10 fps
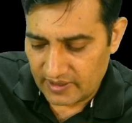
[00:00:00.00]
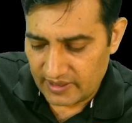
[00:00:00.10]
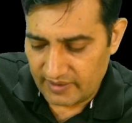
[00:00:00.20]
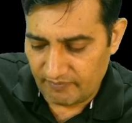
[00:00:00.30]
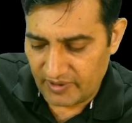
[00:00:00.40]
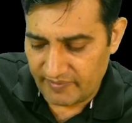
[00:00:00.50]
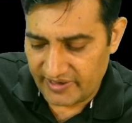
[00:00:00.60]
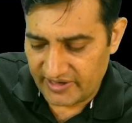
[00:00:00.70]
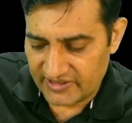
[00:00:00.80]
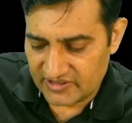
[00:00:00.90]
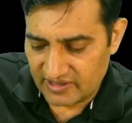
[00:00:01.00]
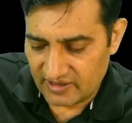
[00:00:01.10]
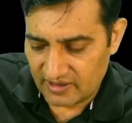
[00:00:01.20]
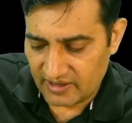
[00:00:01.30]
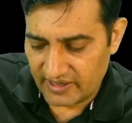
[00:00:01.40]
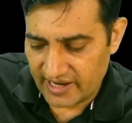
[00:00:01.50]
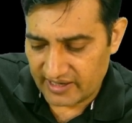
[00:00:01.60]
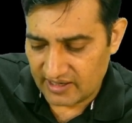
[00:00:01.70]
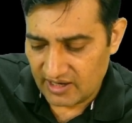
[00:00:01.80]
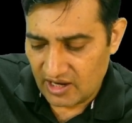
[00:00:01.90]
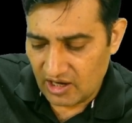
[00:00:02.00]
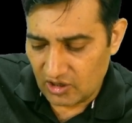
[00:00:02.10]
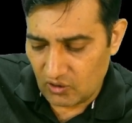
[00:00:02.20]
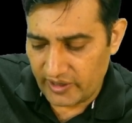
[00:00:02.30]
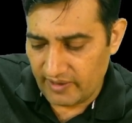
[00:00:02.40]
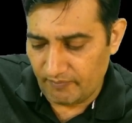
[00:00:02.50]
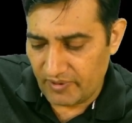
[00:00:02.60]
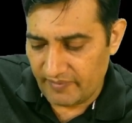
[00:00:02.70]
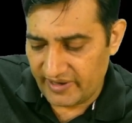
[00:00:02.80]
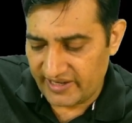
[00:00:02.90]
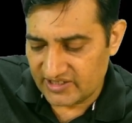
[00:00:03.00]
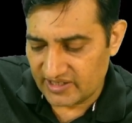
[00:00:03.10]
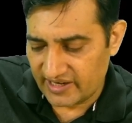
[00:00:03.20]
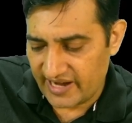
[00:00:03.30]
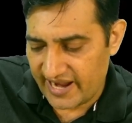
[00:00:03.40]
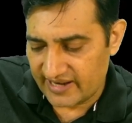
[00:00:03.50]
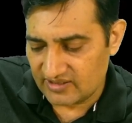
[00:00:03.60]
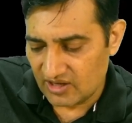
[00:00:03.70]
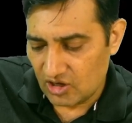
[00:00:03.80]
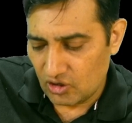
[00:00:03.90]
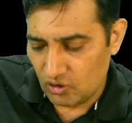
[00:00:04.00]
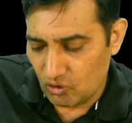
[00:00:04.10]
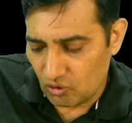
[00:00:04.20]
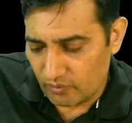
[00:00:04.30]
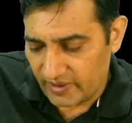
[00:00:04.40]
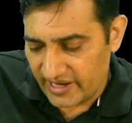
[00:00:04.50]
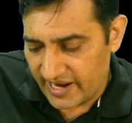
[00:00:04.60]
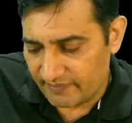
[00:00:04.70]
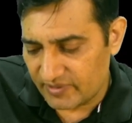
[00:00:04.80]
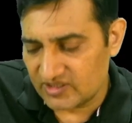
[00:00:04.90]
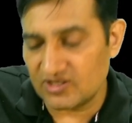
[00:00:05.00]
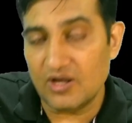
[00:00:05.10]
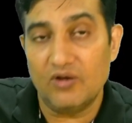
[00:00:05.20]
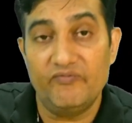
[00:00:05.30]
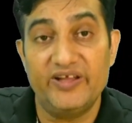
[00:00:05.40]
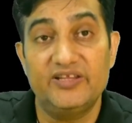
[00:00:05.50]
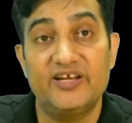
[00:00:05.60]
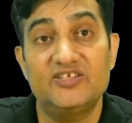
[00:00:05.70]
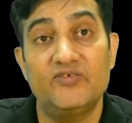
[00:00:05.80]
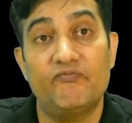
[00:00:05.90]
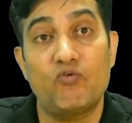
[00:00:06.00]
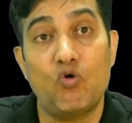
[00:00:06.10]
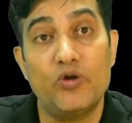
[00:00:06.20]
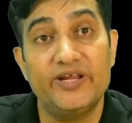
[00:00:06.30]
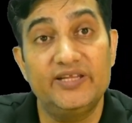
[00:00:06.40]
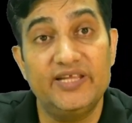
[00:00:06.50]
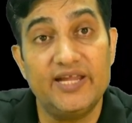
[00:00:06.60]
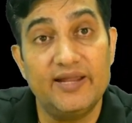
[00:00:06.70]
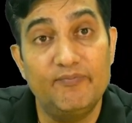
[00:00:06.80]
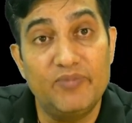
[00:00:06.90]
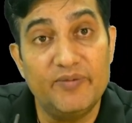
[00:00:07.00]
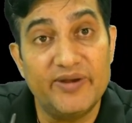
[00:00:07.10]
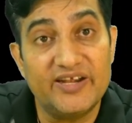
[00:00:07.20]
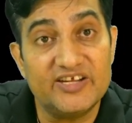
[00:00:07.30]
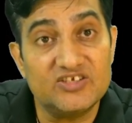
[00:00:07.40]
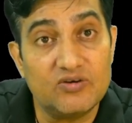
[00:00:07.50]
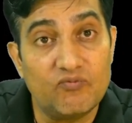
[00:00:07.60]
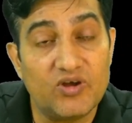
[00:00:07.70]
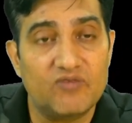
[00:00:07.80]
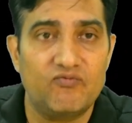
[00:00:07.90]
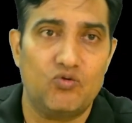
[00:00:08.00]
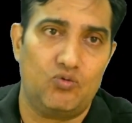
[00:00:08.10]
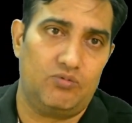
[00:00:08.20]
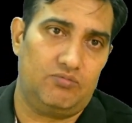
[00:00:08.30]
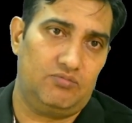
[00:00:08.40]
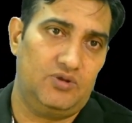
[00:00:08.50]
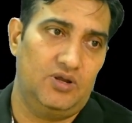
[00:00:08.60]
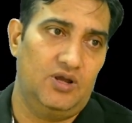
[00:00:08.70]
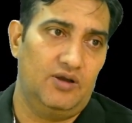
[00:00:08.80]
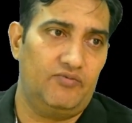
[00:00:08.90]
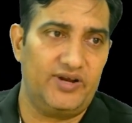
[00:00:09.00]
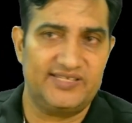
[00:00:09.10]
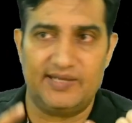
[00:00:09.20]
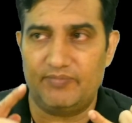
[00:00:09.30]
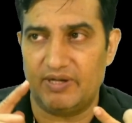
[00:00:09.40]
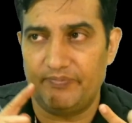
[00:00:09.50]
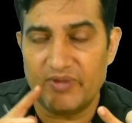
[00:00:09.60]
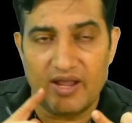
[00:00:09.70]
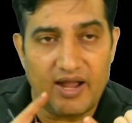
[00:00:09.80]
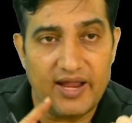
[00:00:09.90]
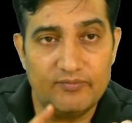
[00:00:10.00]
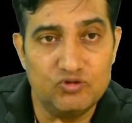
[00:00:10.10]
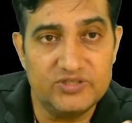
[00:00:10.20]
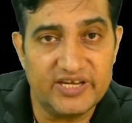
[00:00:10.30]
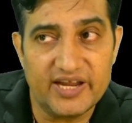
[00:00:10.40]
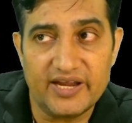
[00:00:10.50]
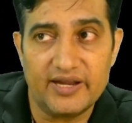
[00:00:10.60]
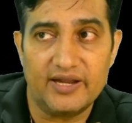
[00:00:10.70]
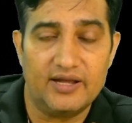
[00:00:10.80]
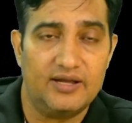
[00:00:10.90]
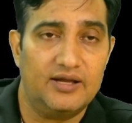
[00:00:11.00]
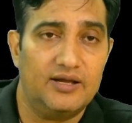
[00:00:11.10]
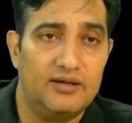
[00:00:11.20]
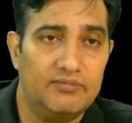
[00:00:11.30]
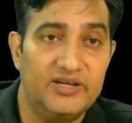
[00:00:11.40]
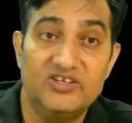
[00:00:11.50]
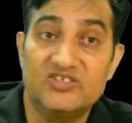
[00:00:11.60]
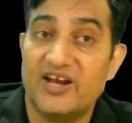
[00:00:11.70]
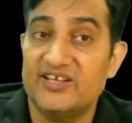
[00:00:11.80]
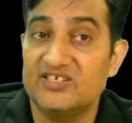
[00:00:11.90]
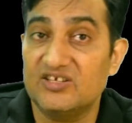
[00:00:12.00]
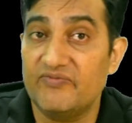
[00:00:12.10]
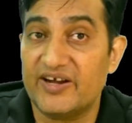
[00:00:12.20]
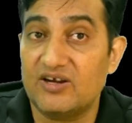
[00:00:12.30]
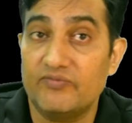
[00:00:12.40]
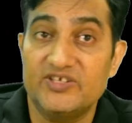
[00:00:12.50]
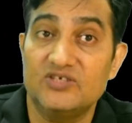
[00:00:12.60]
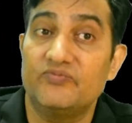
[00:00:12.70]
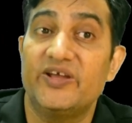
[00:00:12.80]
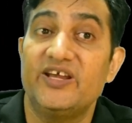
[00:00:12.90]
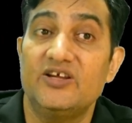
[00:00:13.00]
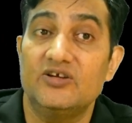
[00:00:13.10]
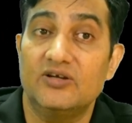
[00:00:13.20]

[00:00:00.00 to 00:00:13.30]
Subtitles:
Implementation attack. Now implementation attacks normally happens when there is a flaw in the implementation workflow. For example, I am using a initialization vector which is very